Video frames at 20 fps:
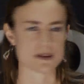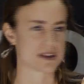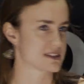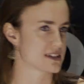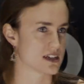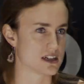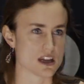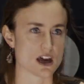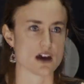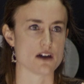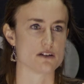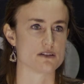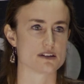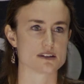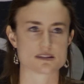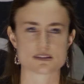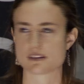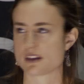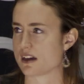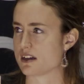They say,
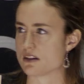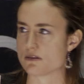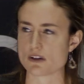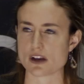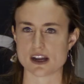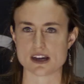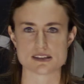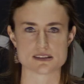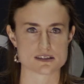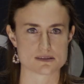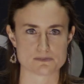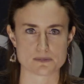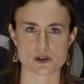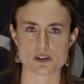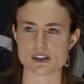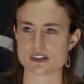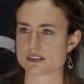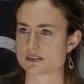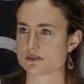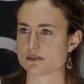no, don't you realize his
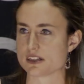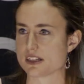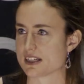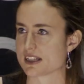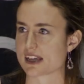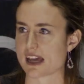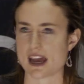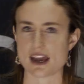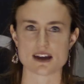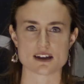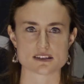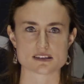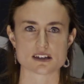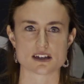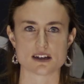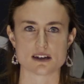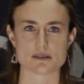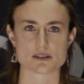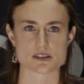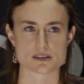body is already decaying, it's
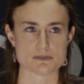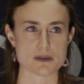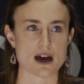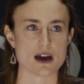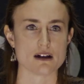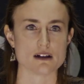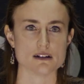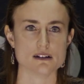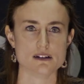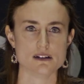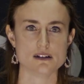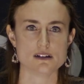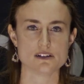going to smell.